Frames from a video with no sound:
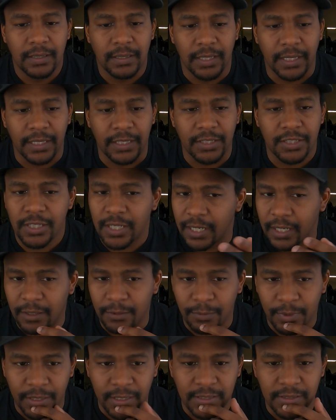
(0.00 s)
like
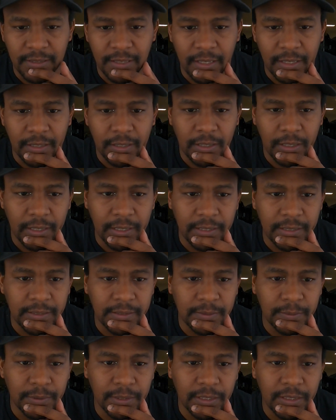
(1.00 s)
chatterbaits like
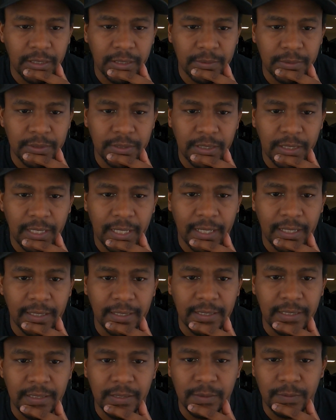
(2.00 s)
crazy when it comes to a lot of
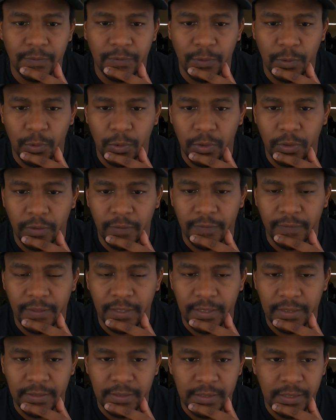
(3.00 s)
these Florida
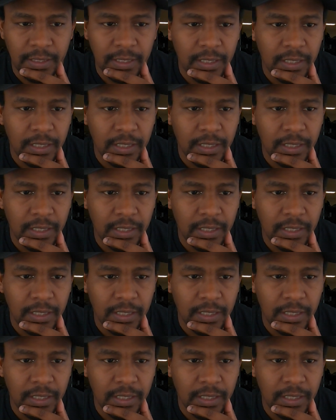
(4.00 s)
events.